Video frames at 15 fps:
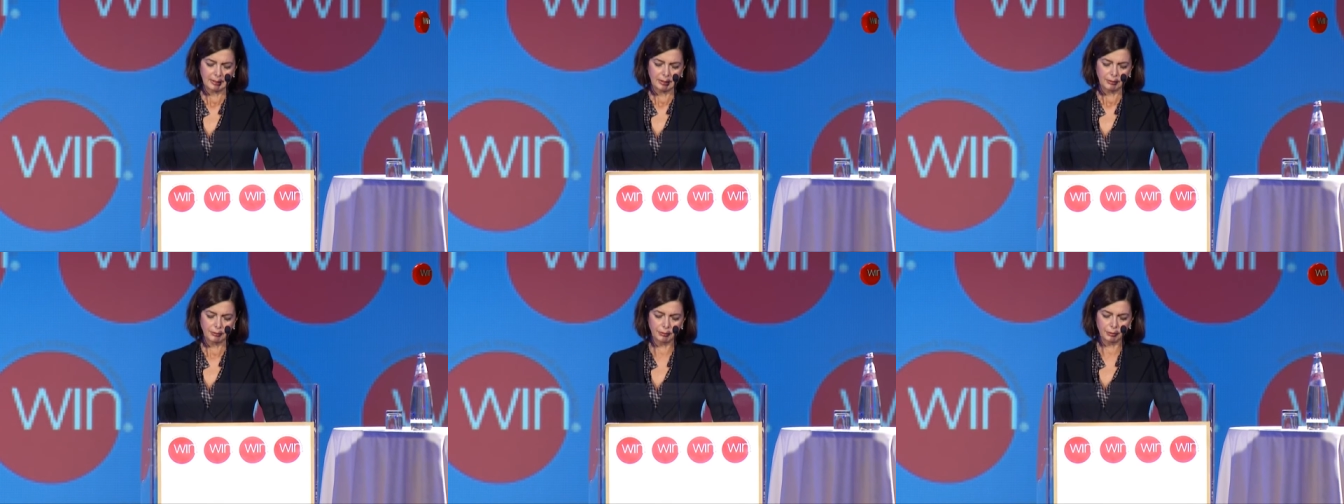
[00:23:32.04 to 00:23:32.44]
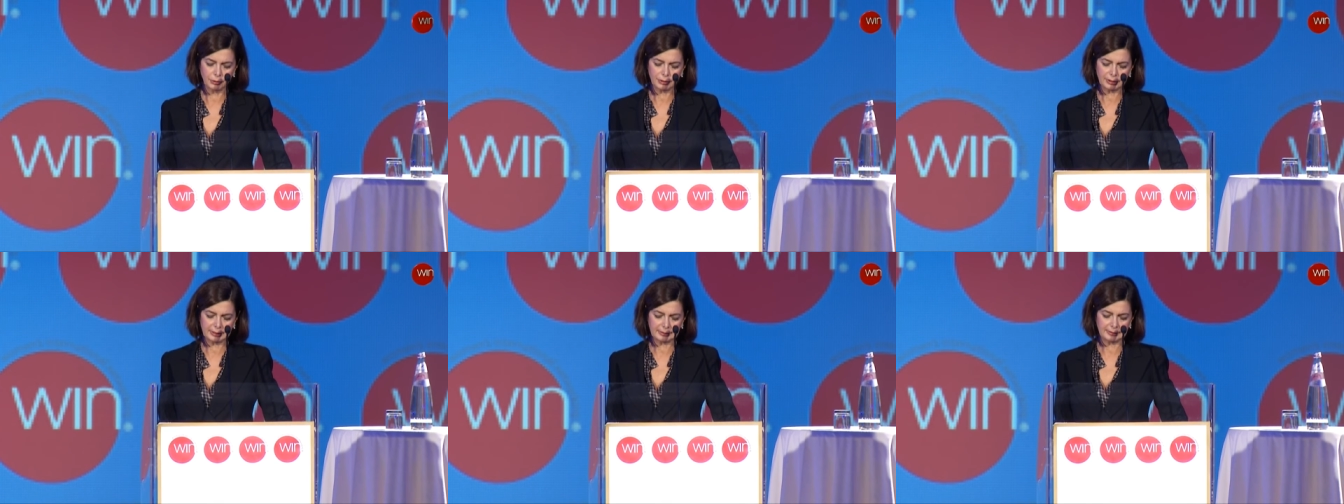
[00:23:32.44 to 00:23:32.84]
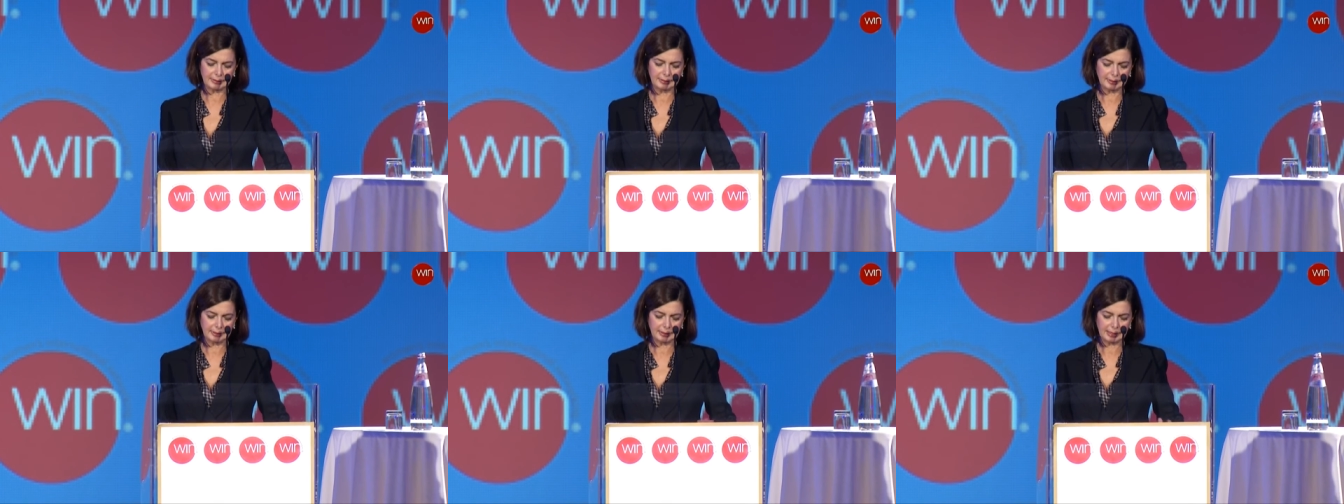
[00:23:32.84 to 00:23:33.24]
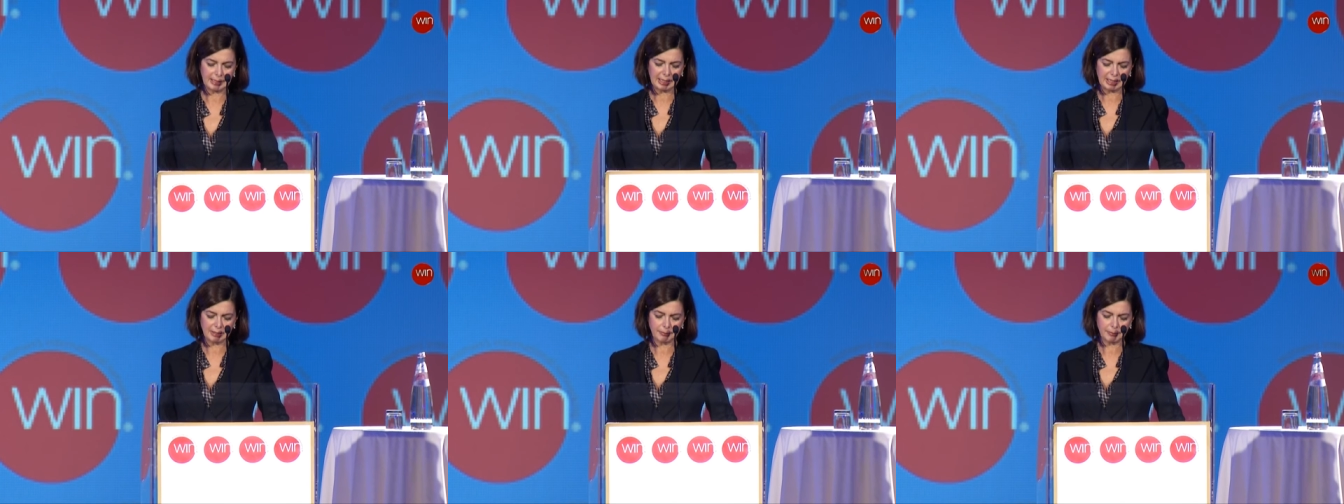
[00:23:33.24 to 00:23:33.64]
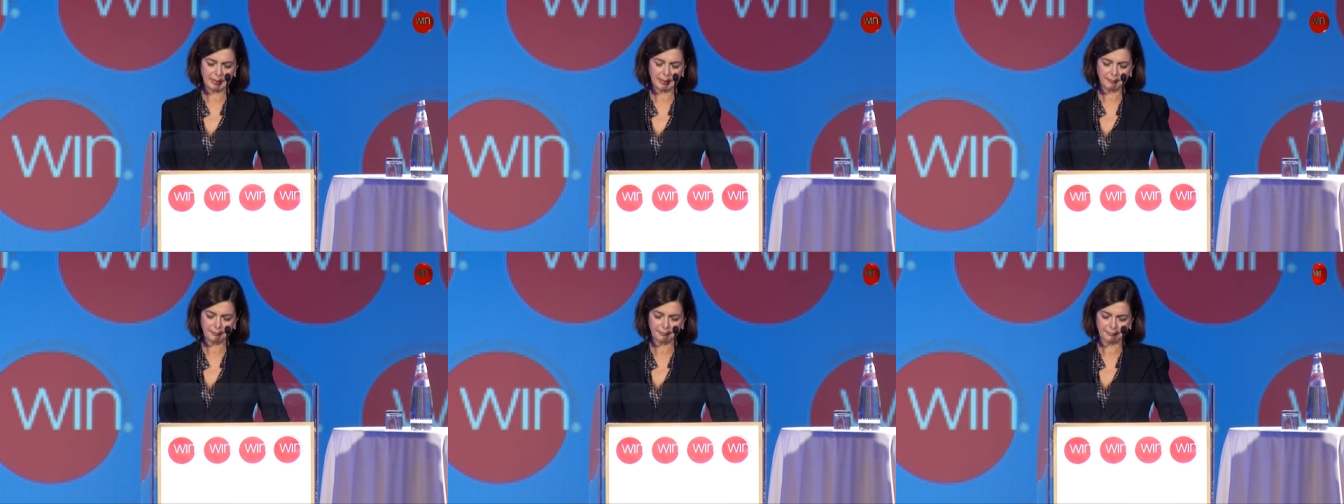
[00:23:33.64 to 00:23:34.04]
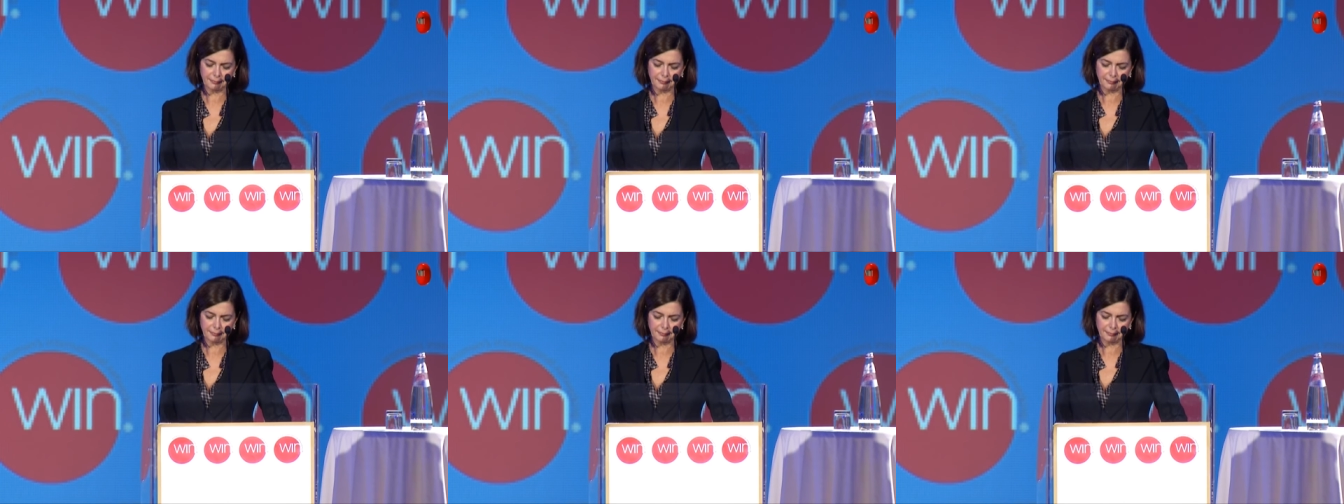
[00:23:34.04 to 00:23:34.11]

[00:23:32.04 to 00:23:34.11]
You know that the IMF